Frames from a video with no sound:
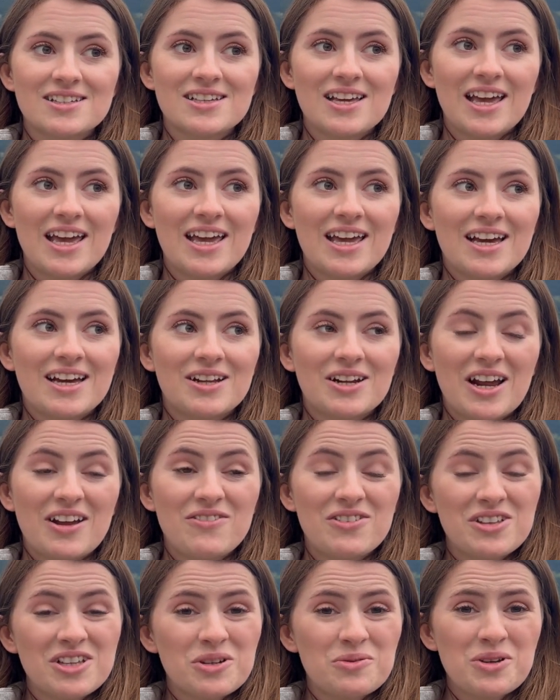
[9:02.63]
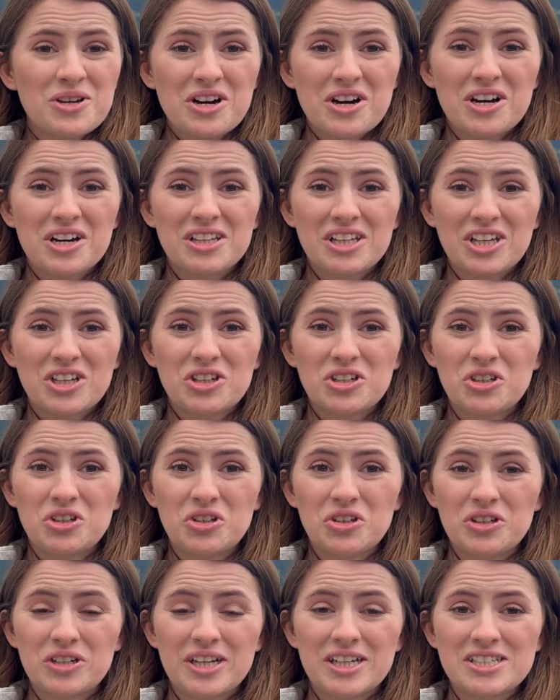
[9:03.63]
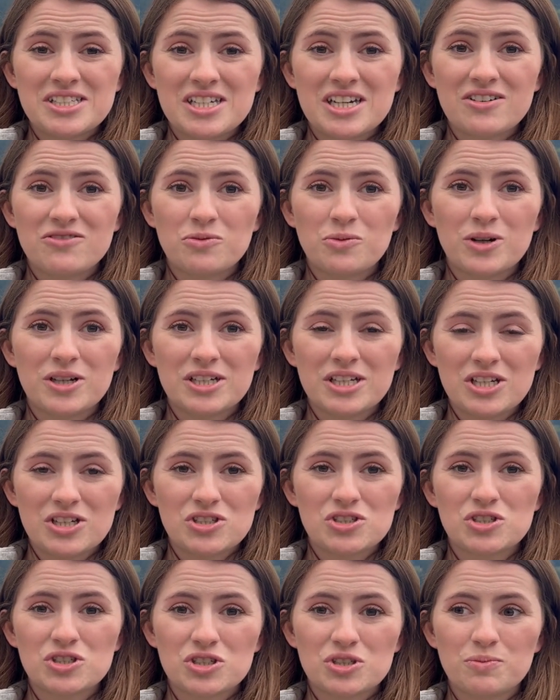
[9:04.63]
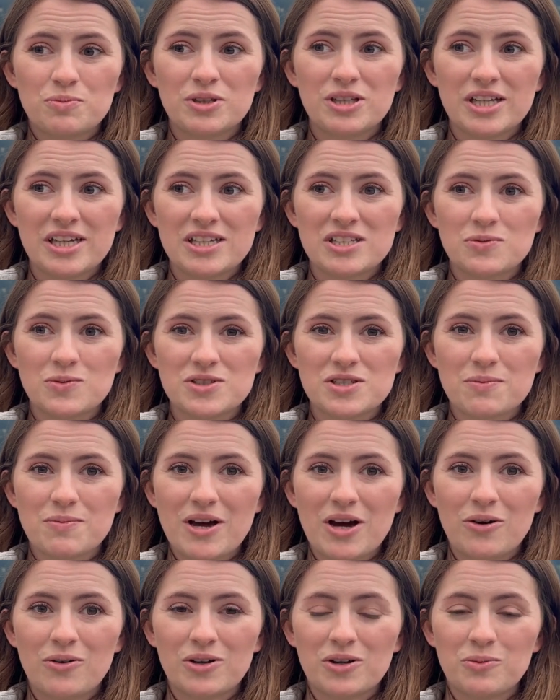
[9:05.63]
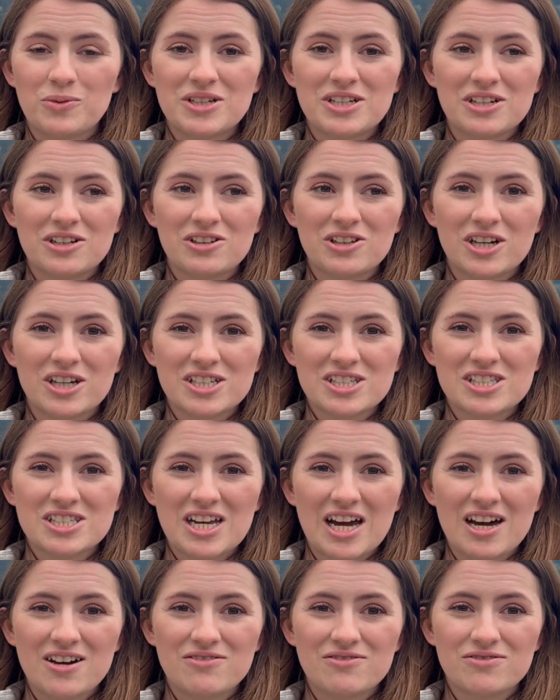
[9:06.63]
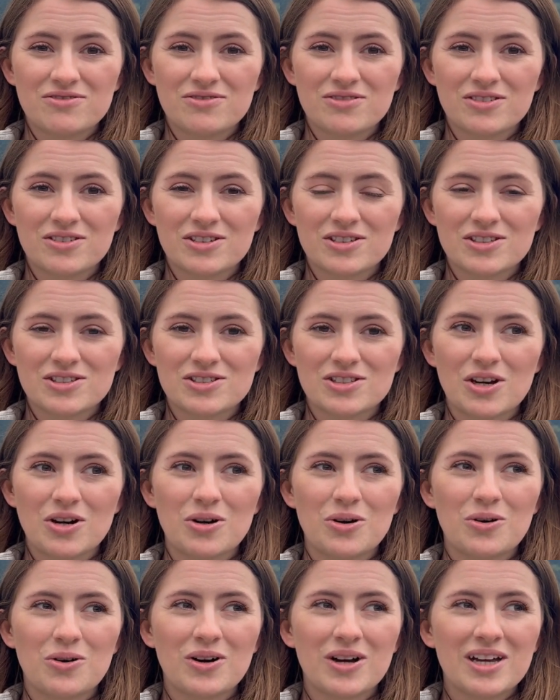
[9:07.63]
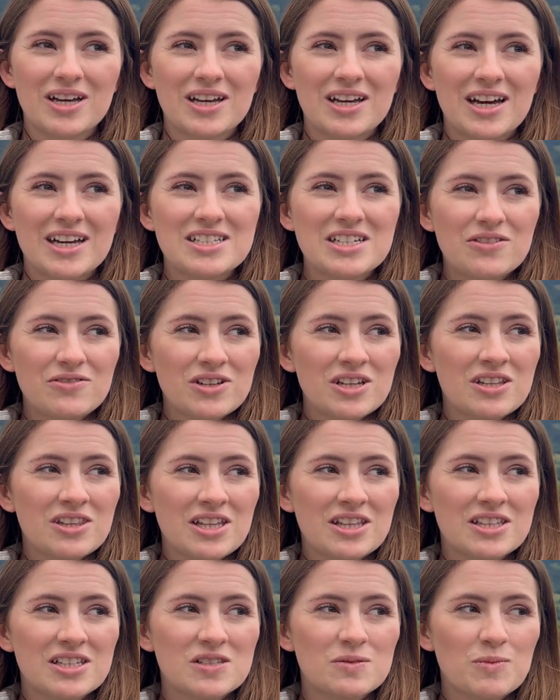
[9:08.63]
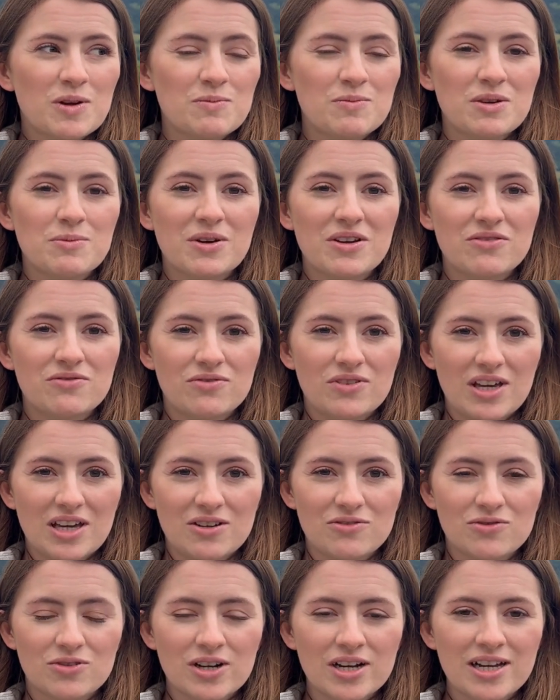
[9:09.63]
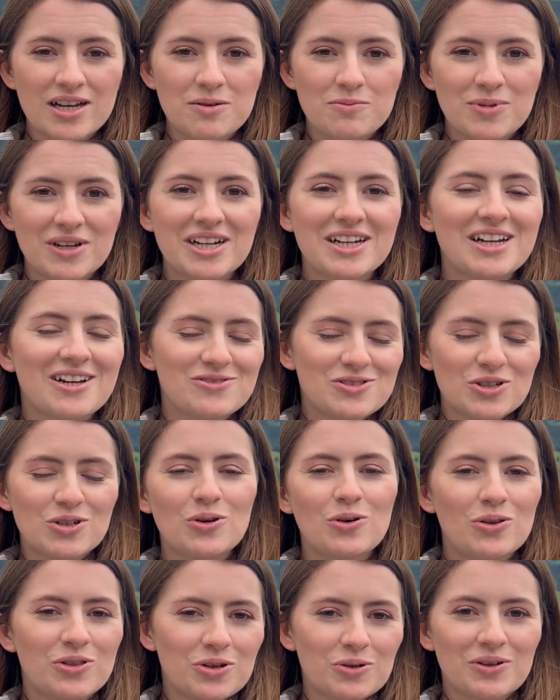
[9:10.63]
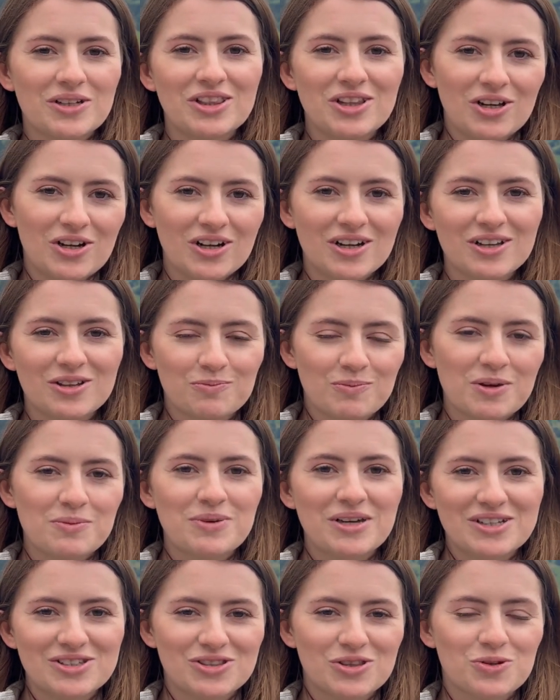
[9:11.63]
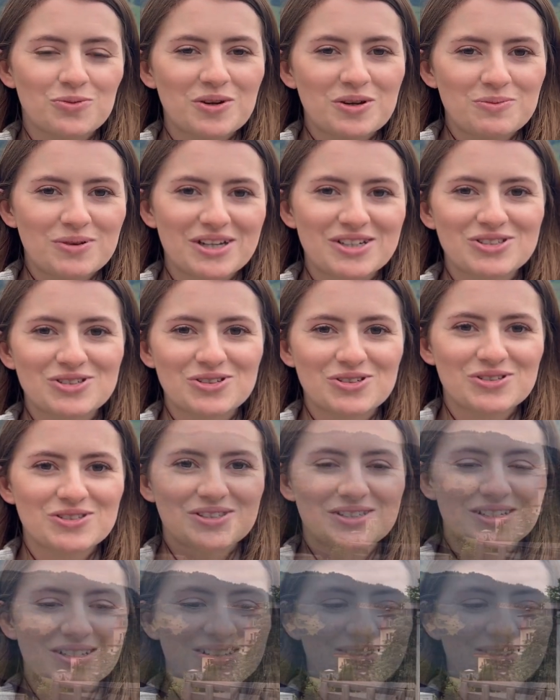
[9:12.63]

And I feel like we got like a good idea of what each place was about, and we did a lot of stuff. So I definitely think this might be my favorite, but I'd have to go through and look through my pictures to...